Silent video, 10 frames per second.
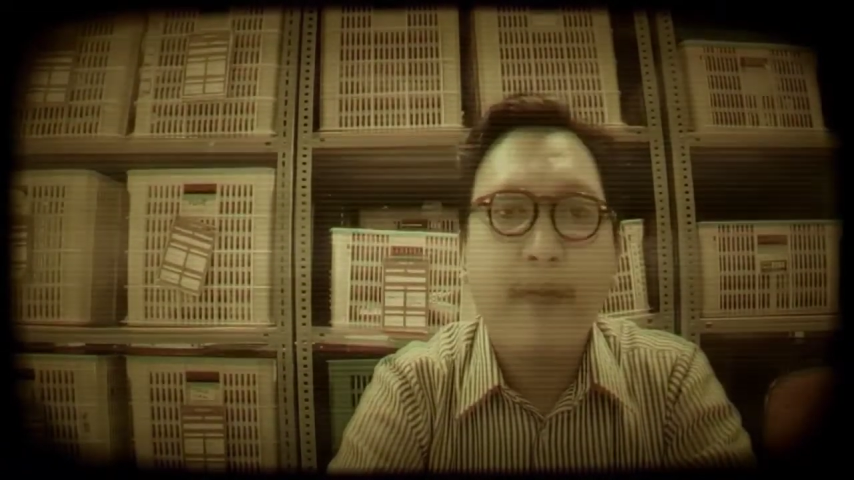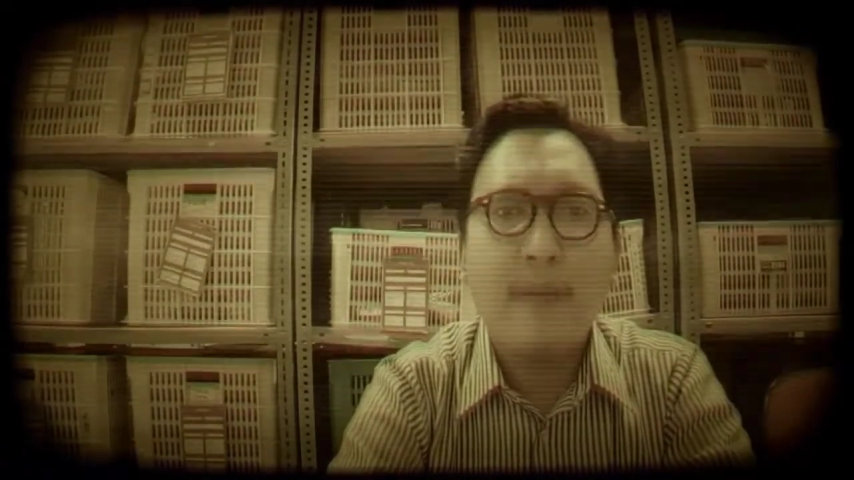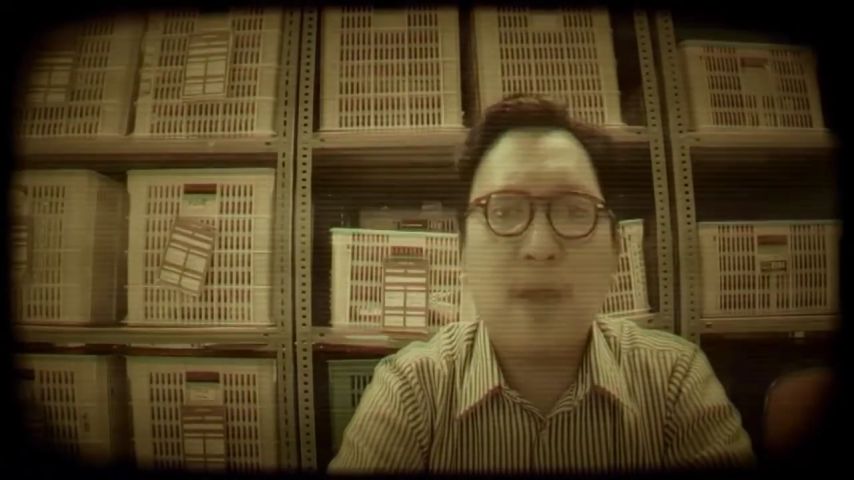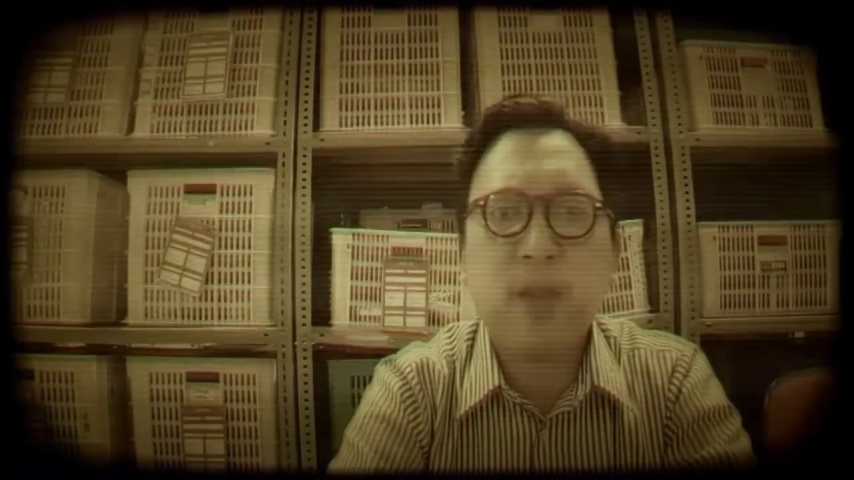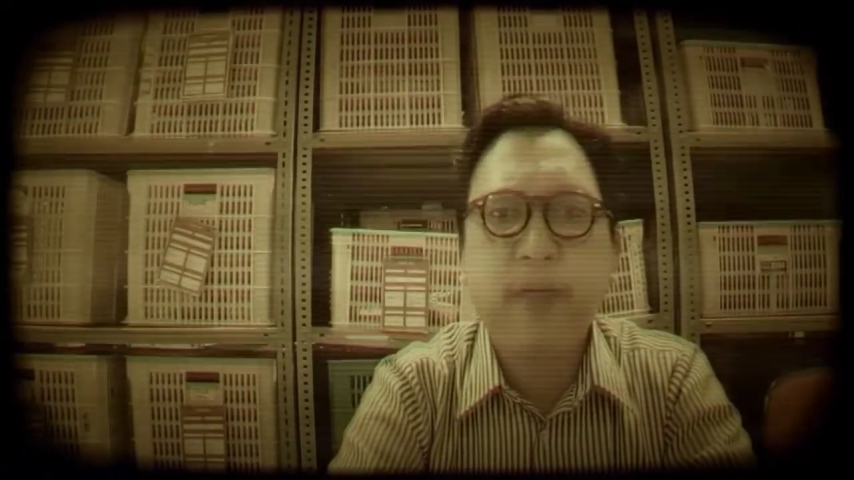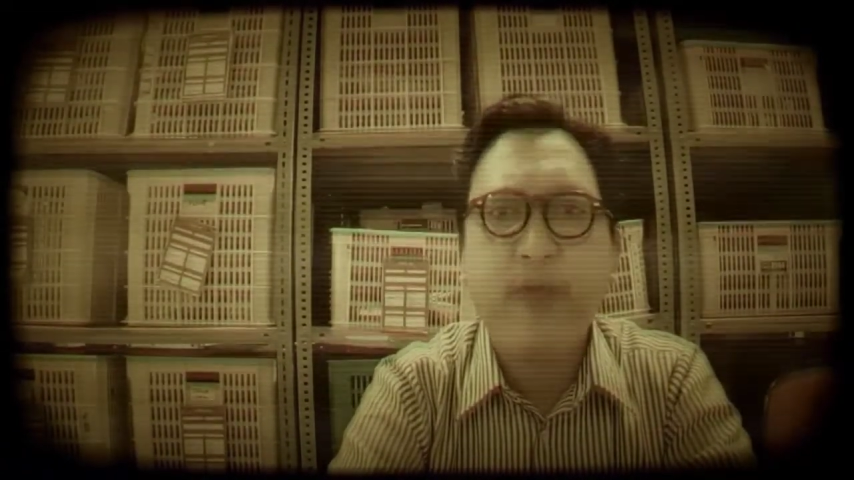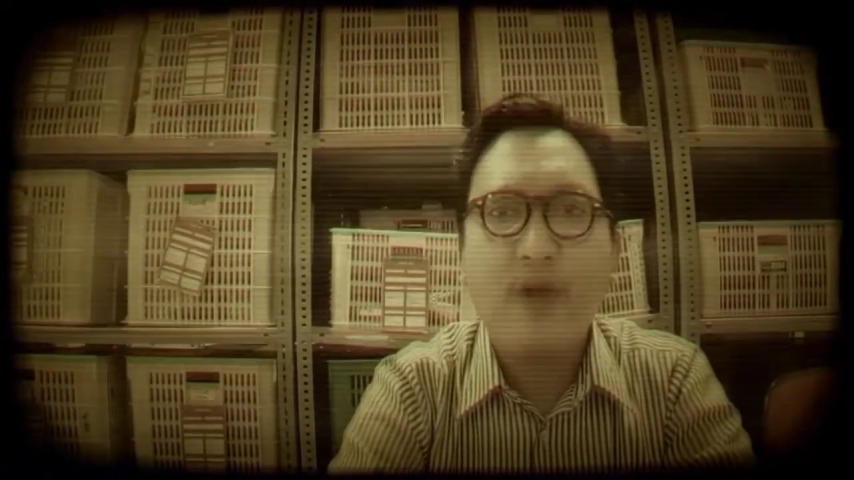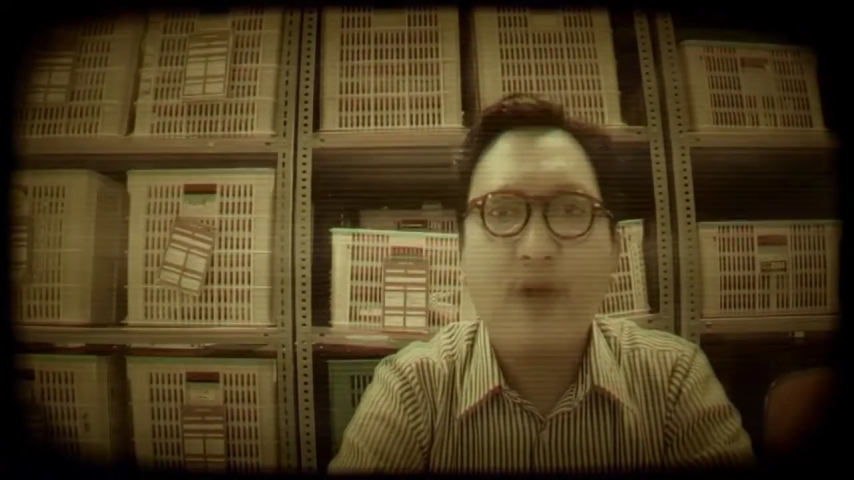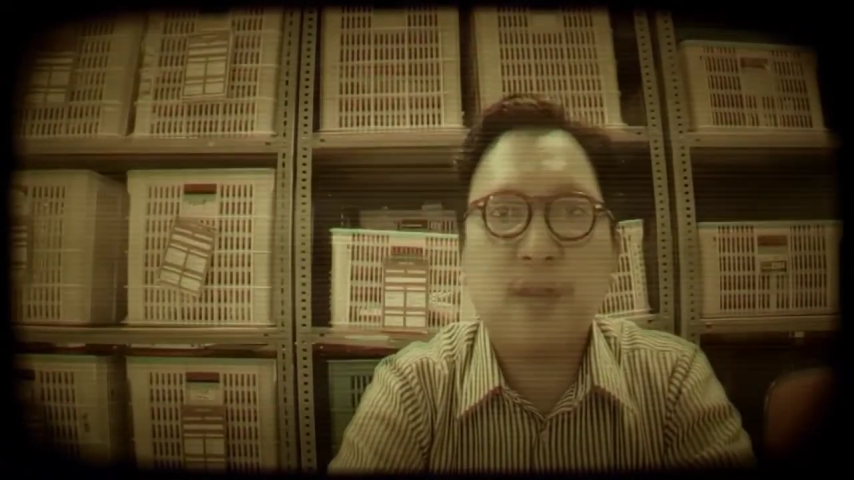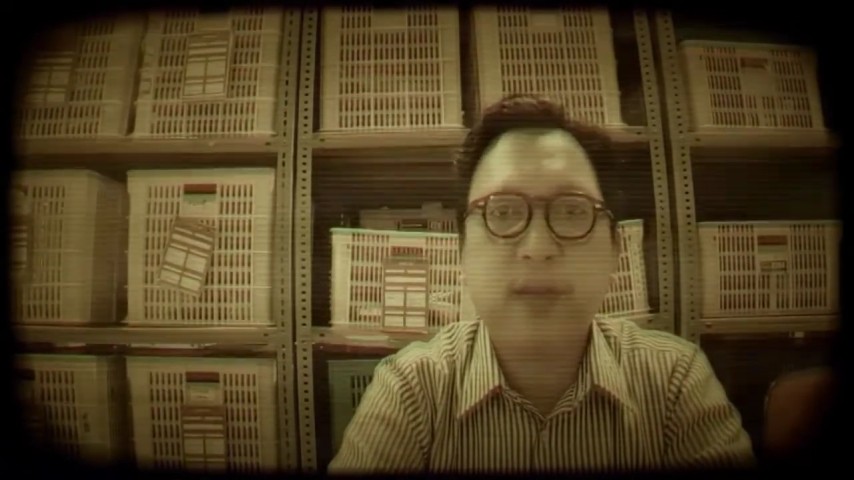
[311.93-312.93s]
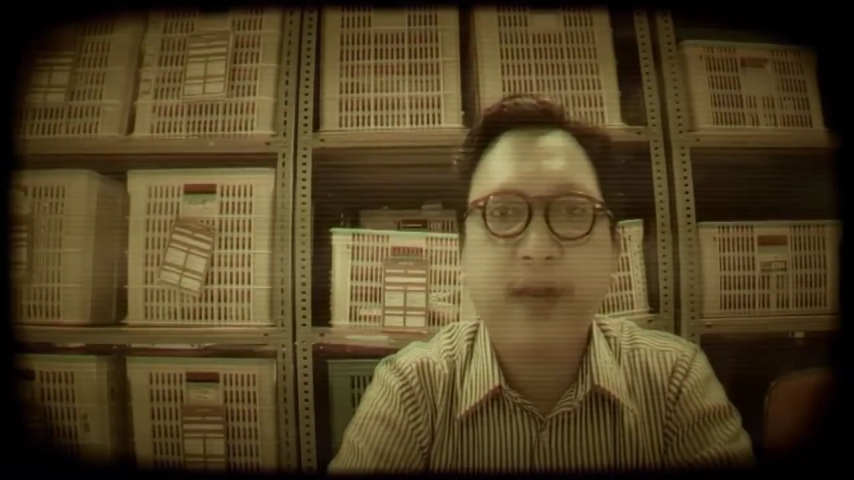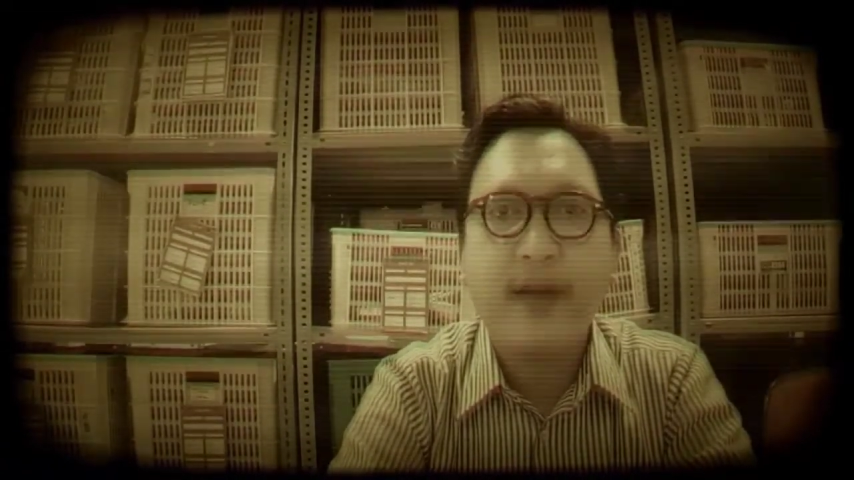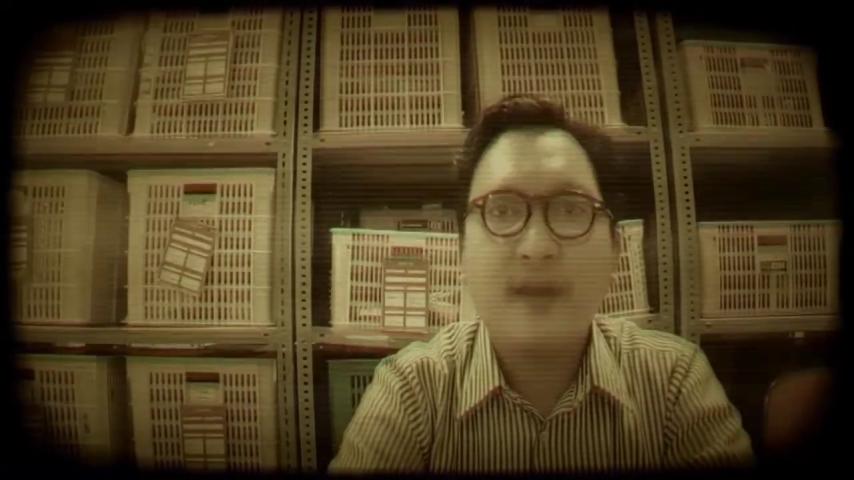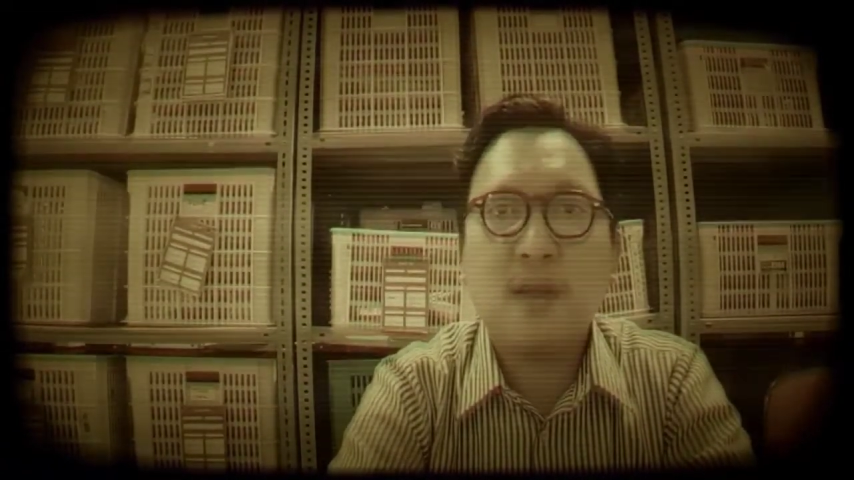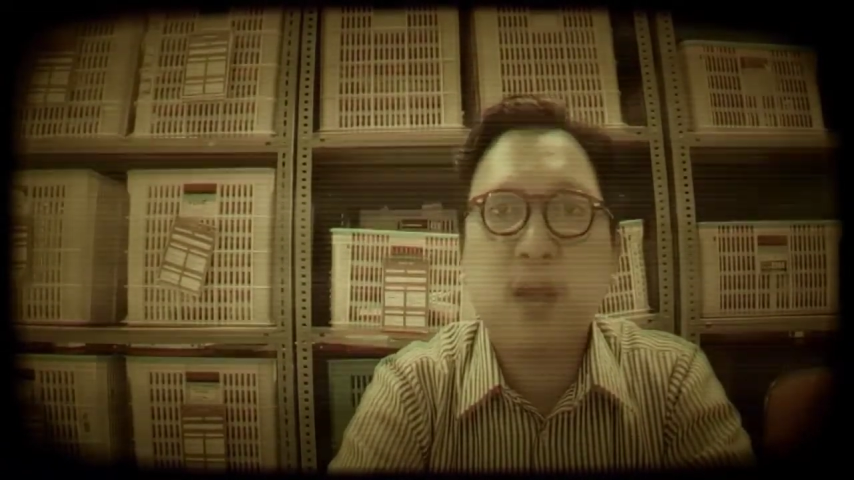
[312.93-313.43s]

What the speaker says: manipulating